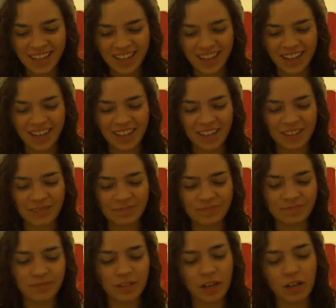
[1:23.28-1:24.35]

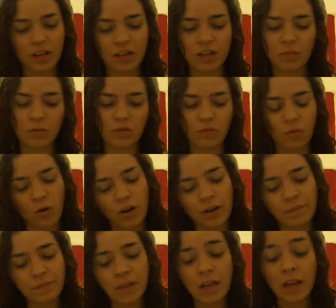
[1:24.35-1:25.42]
Number
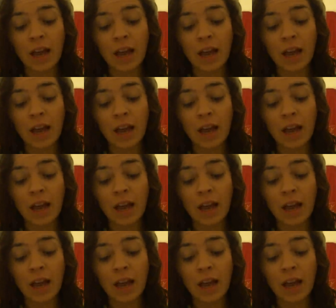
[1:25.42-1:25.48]
four,